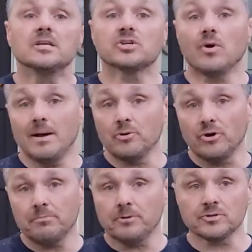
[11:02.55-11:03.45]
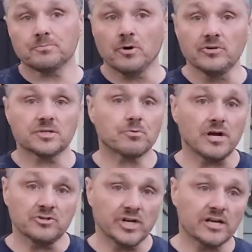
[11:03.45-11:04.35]
So I'm going to postpone this
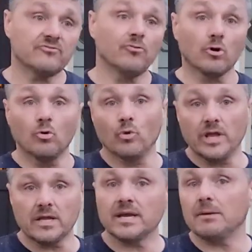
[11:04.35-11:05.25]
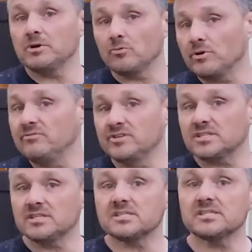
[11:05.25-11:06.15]
project for a week and I'm going to
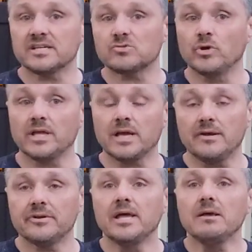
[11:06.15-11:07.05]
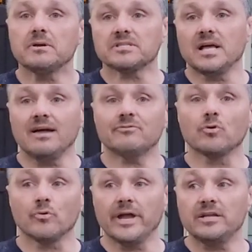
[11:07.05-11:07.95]
revisit this next weekend because I'll have to
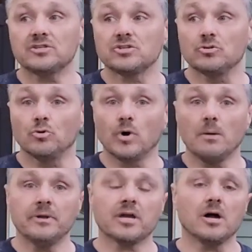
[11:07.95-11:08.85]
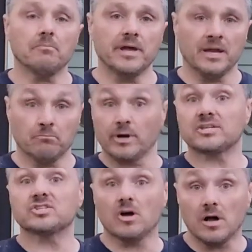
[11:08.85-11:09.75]
arrange to uh, pick up a
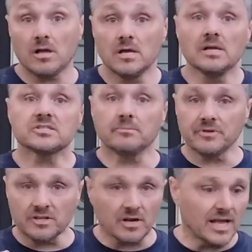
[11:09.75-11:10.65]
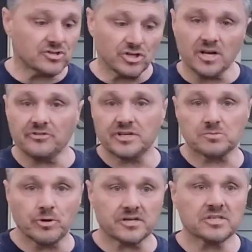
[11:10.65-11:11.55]
brick saw, something that'll actually cut these
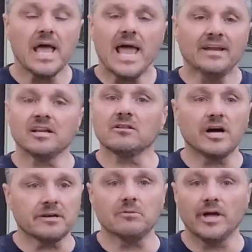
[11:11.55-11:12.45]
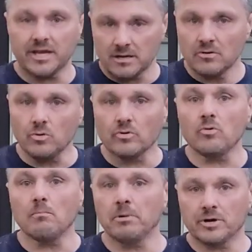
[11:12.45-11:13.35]
bricks. And it'll cut them like quote
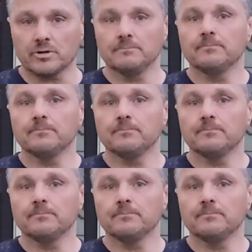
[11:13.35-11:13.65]
unquote butter.